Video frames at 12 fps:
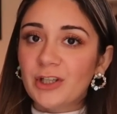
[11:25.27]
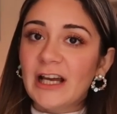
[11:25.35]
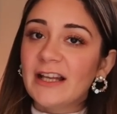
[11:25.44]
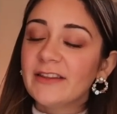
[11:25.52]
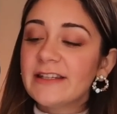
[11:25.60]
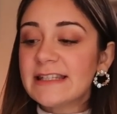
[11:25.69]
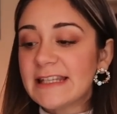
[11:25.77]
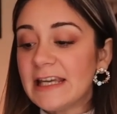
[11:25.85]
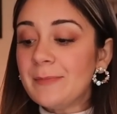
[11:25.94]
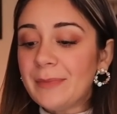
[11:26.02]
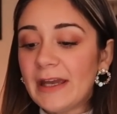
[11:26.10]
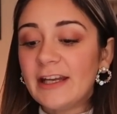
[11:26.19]
I had the
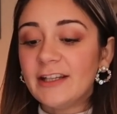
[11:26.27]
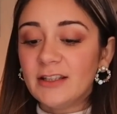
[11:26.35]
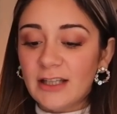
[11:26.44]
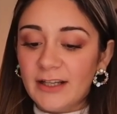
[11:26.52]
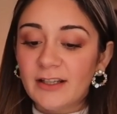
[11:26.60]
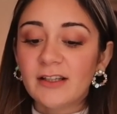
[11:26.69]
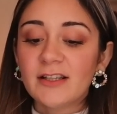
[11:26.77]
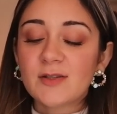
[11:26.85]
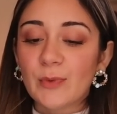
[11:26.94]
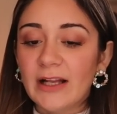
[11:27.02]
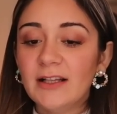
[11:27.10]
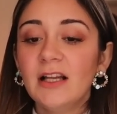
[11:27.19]
same pair in London as
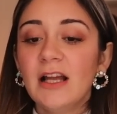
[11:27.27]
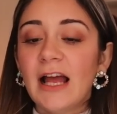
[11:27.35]
well